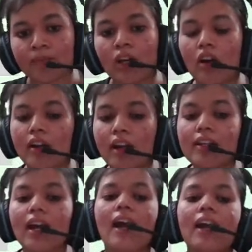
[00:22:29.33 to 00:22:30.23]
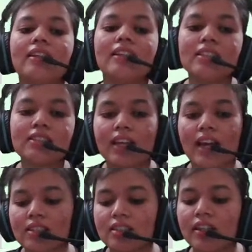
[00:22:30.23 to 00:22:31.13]
Because they perform
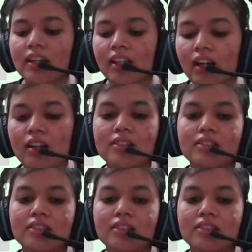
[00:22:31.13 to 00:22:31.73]
photosynthesis, right?